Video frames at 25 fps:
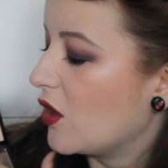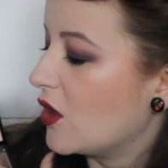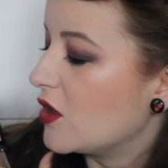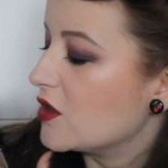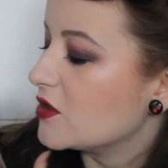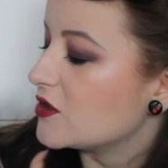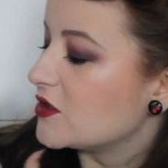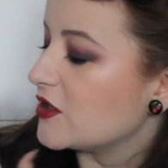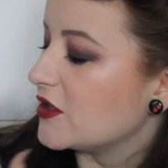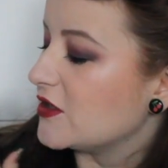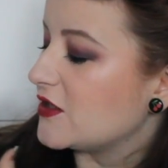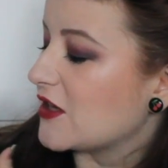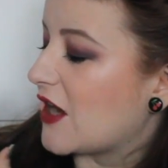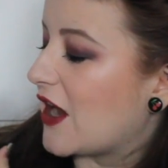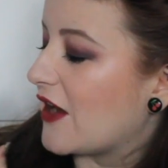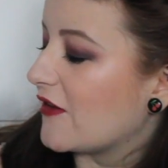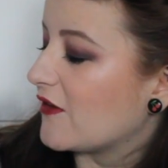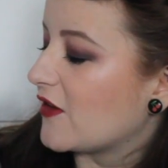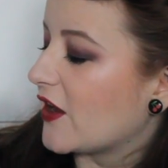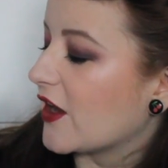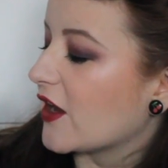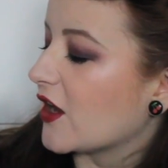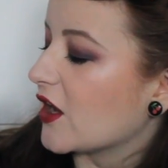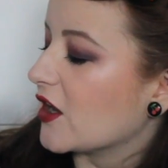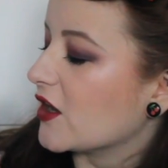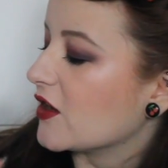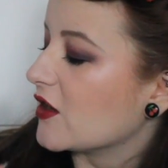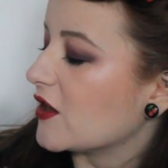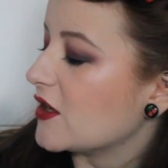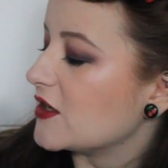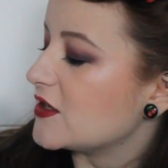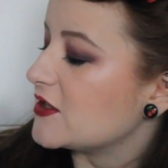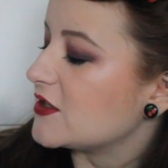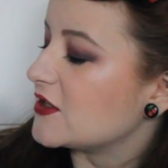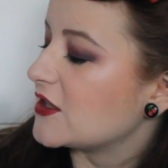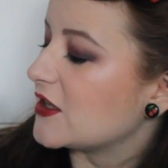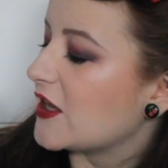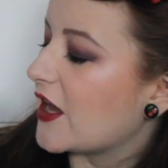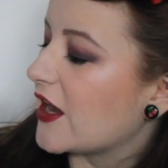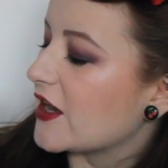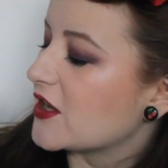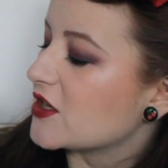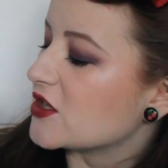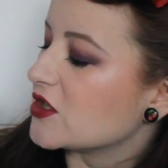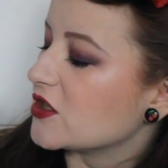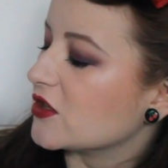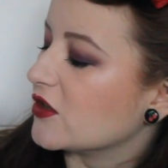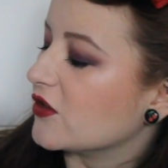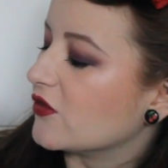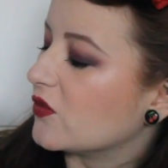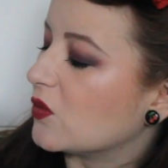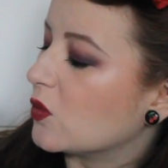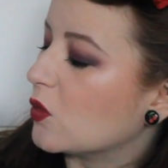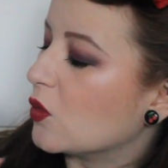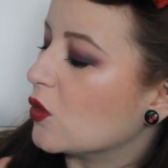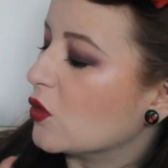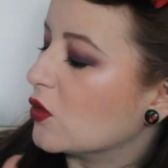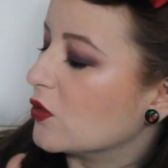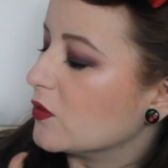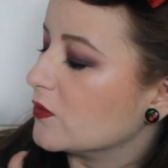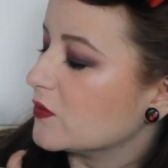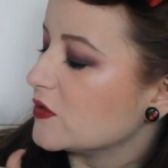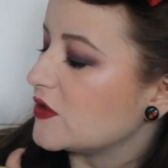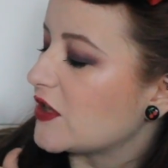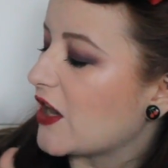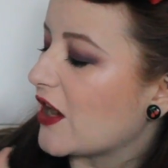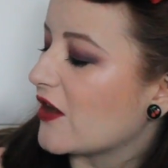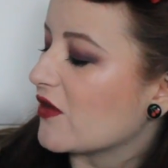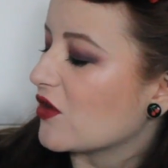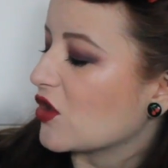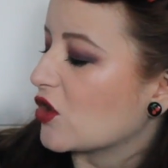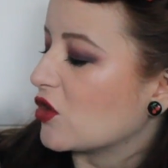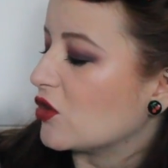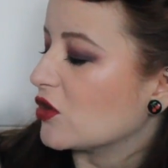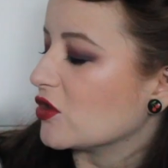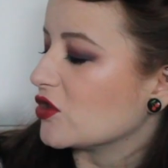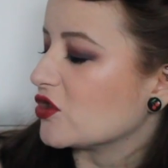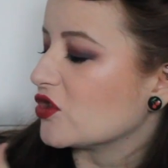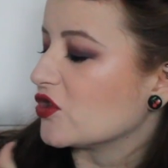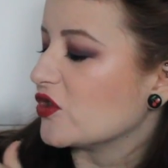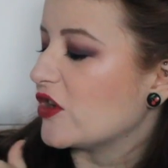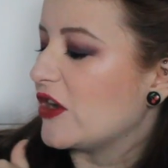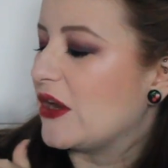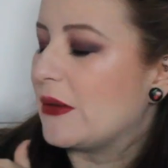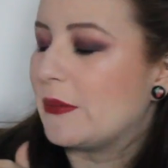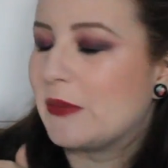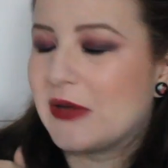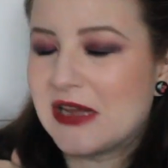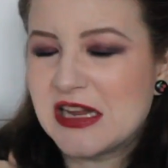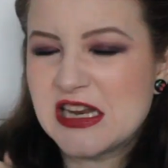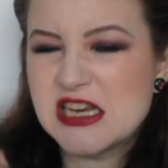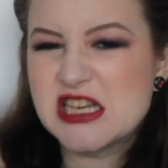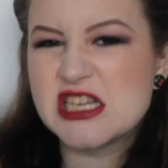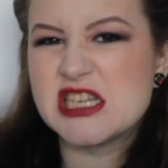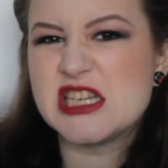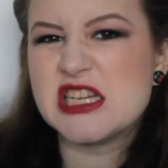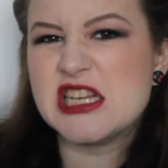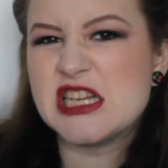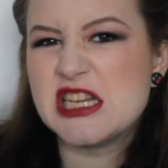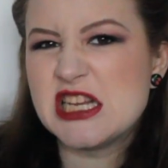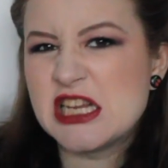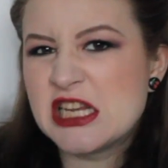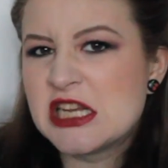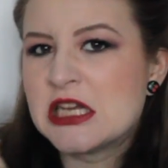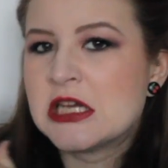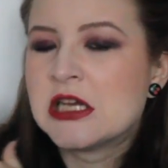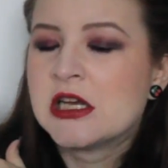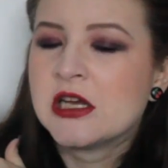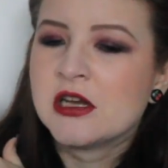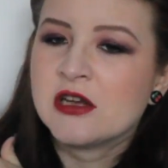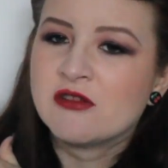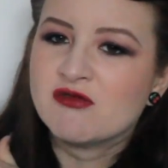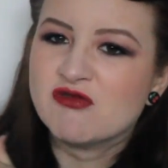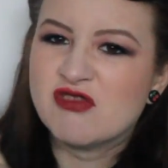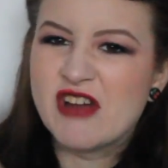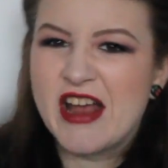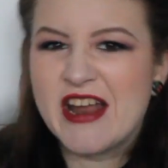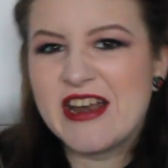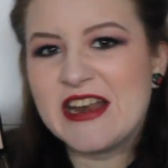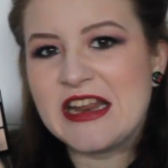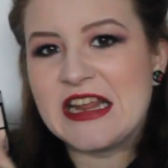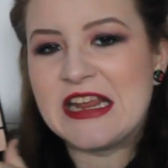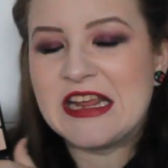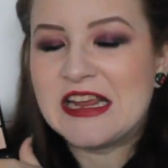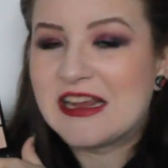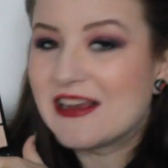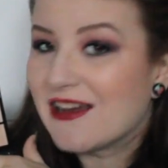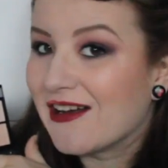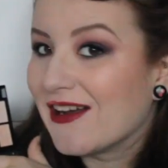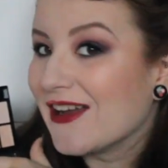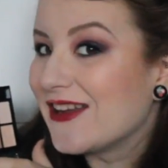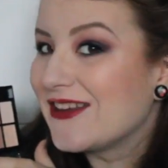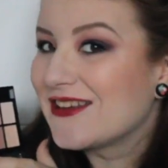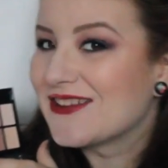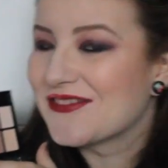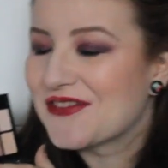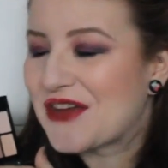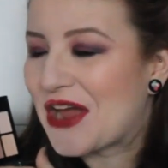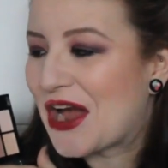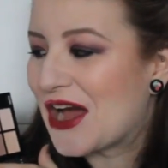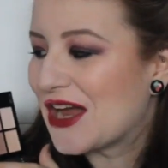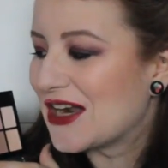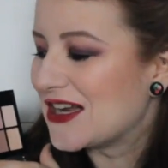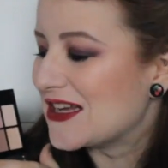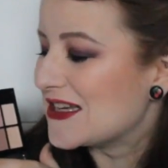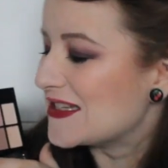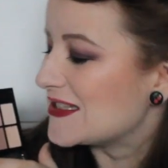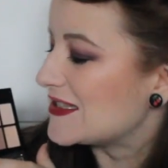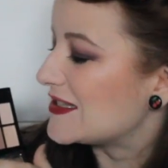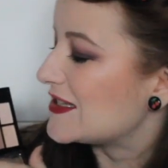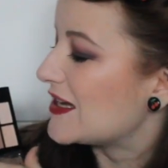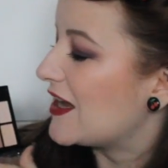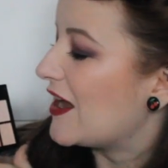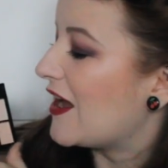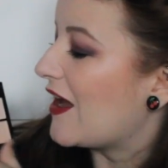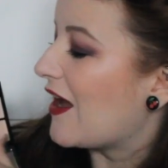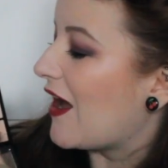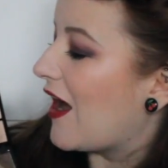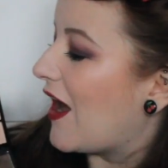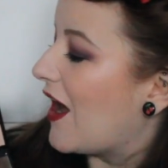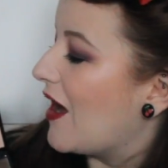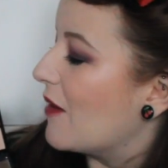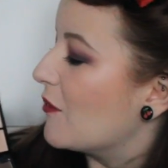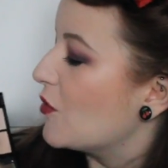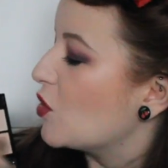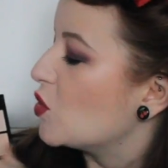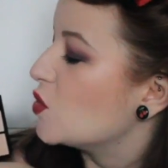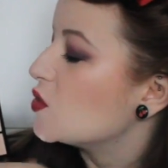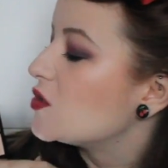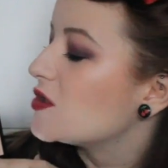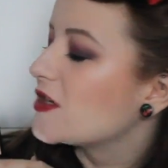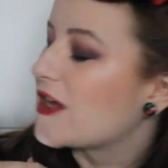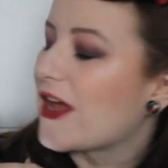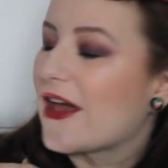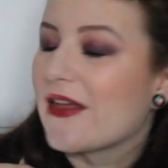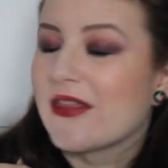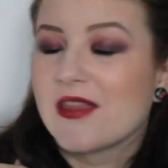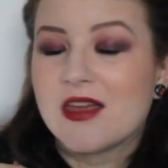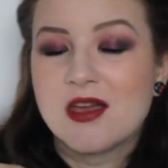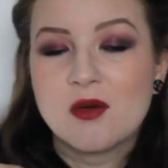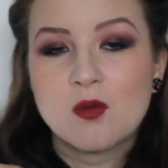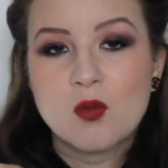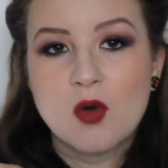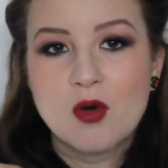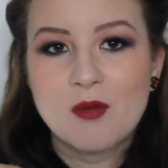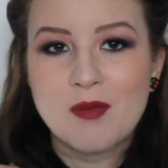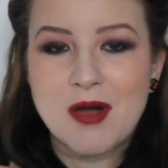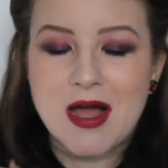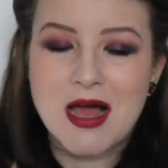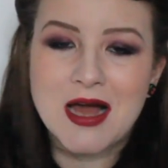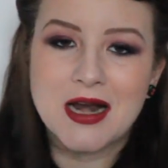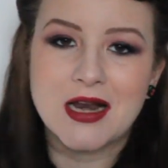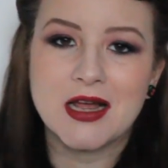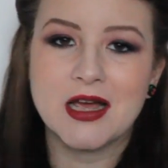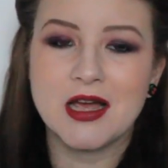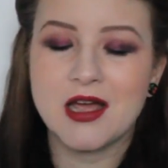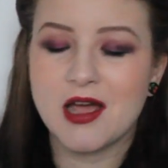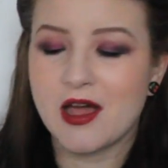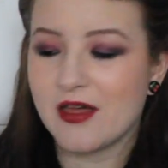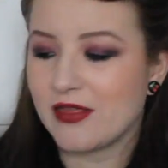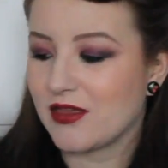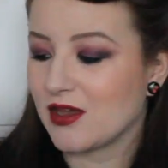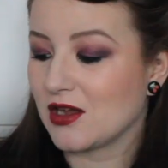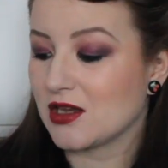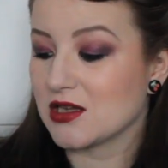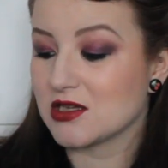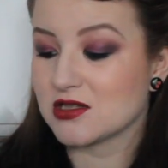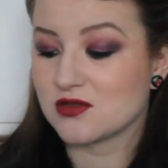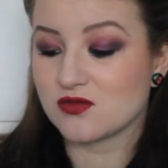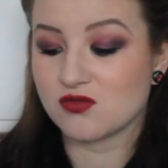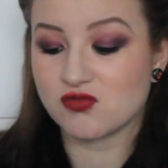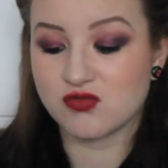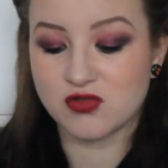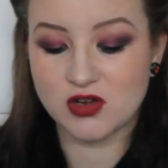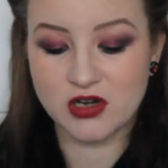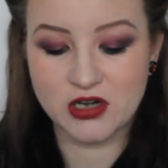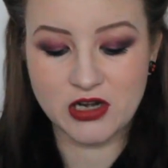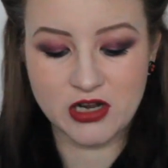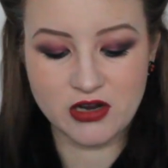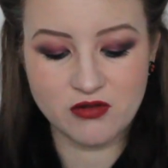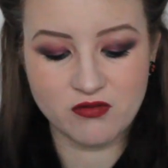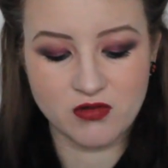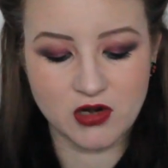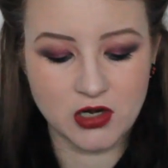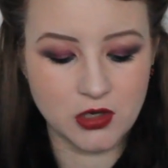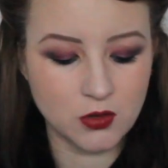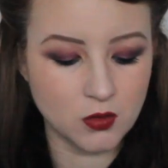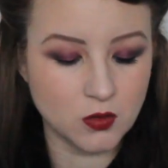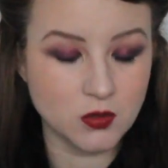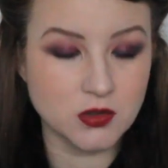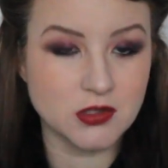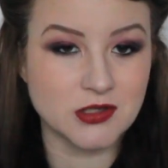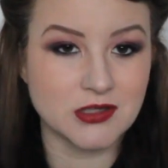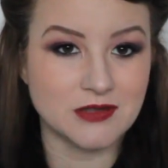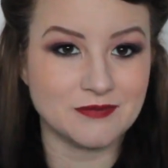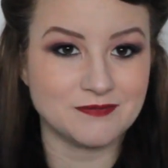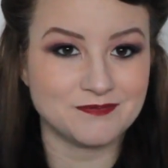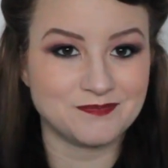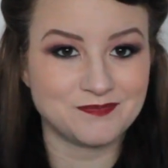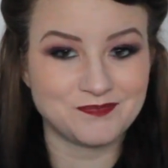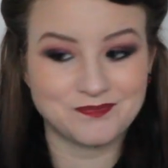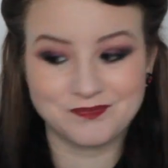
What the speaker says: So to have like a nice selection of warm, terracotta-y, peachy, reddy kind of colours all together in one palette, I think is really, really awesome.